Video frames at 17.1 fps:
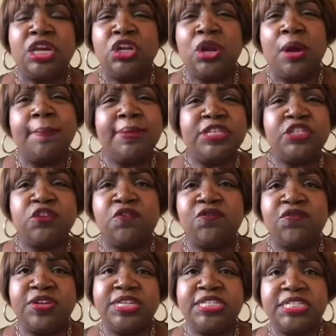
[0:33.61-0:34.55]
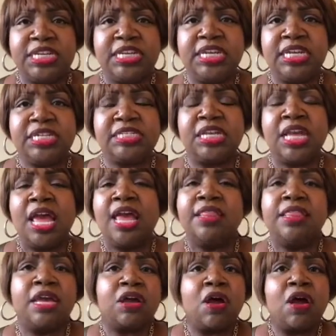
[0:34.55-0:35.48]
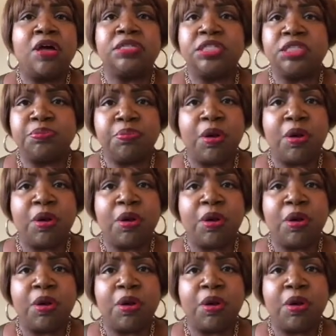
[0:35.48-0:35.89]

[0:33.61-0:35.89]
mental fuzziness that causes